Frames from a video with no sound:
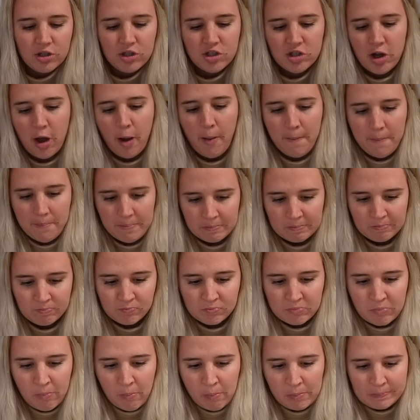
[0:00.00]
so
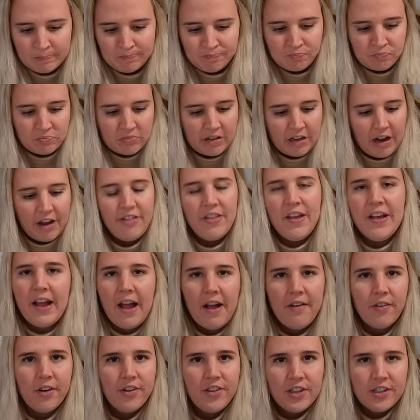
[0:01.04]
I think
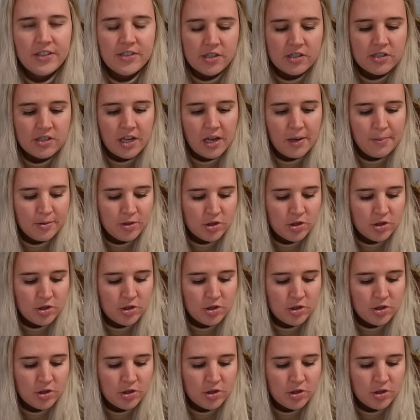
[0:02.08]
everything's the same.